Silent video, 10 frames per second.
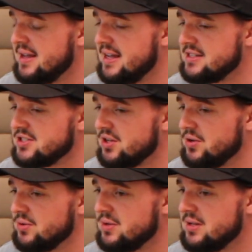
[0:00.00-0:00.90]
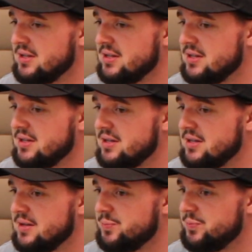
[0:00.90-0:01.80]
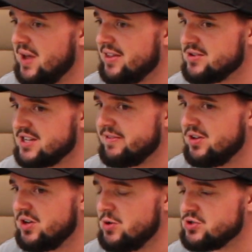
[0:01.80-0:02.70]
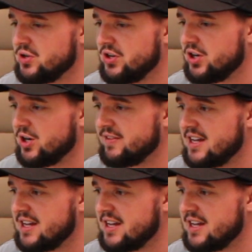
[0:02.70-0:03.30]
And so, yeah, there's definitely a huge learning curve.